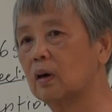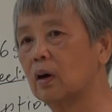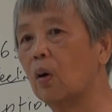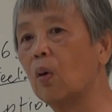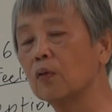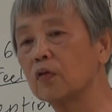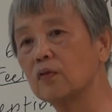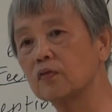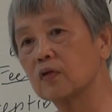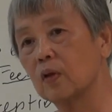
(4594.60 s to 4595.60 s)
all
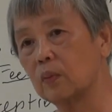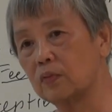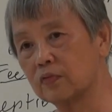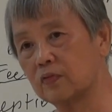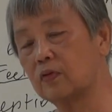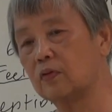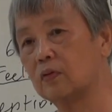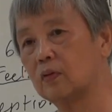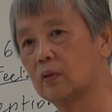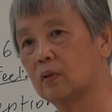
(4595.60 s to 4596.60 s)
things that we see.
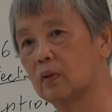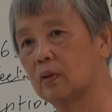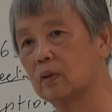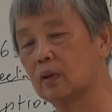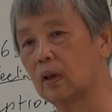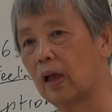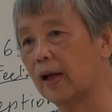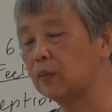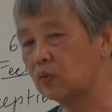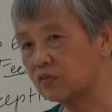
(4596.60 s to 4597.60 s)

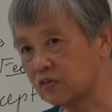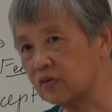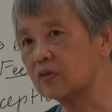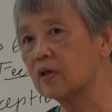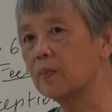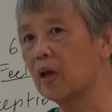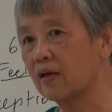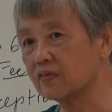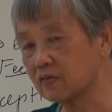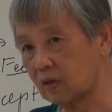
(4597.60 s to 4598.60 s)
And we see them
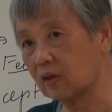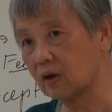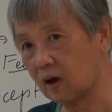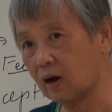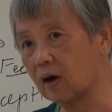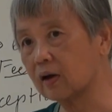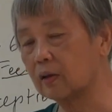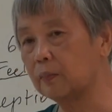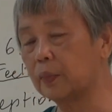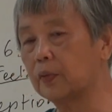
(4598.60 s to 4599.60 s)
as they are
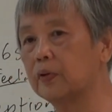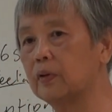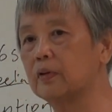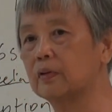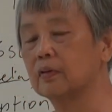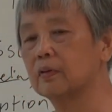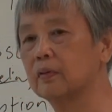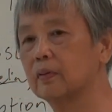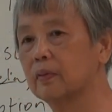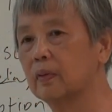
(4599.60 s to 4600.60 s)
impermanent.
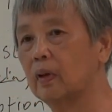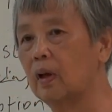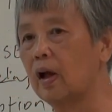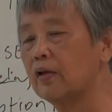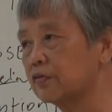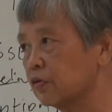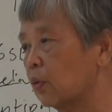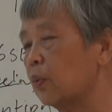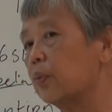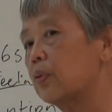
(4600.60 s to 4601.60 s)
And
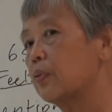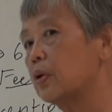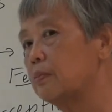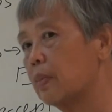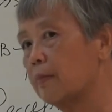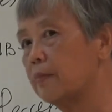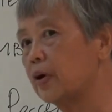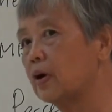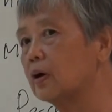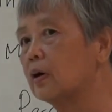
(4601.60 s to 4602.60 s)
so we
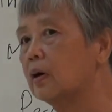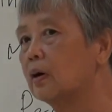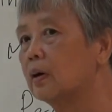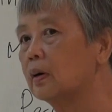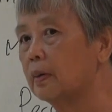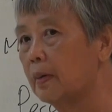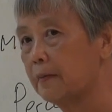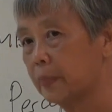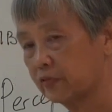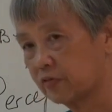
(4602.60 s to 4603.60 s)
remember
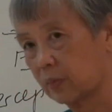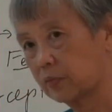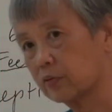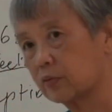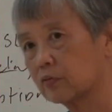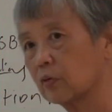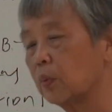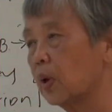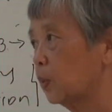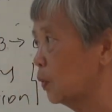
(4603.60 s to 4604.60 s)
perception. So
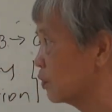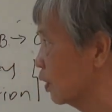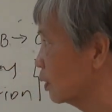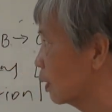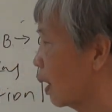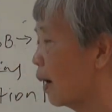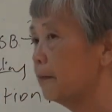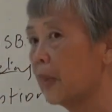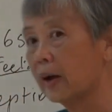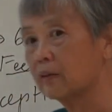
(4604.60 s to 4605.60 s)
when we say
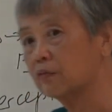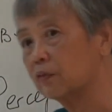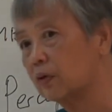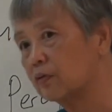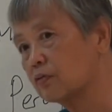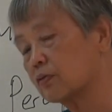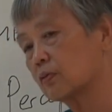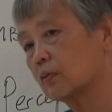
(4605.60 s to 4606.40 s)
mindfulness